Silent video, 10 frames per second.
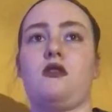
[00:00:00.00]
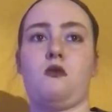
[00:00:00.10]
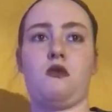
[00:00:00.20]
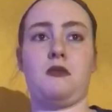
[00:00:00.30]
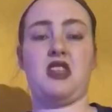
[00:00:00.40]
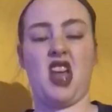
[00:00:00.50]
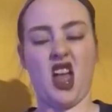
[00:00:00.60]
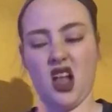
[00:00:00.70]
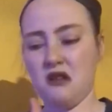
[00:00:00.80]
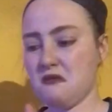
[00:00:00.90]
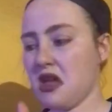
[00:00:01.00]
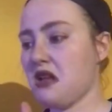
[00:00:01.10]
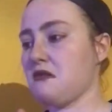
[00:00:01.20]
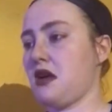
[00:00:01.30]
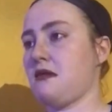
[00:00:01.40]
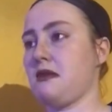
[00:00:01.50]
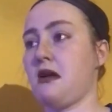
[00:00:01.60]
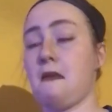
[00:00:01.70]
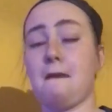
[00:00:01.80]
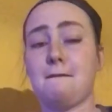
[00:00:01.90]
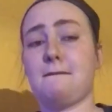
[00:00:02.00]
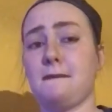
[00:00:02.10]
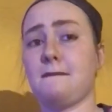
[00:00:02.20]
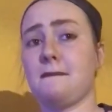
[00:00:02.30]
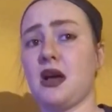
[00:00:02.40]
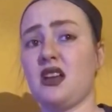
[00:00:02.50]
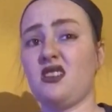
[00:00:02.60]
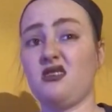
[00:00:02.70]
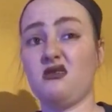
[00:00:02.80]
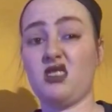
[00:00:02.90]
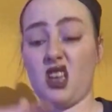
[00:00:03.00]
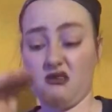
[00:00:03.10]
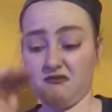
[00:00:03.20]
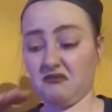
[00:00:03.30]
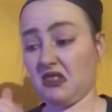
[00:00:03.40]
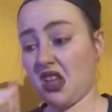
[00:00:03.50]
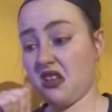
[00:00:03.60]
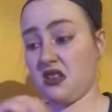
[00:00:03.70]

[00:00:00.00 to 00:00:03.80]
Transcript: But this young woman had lost connections with her family.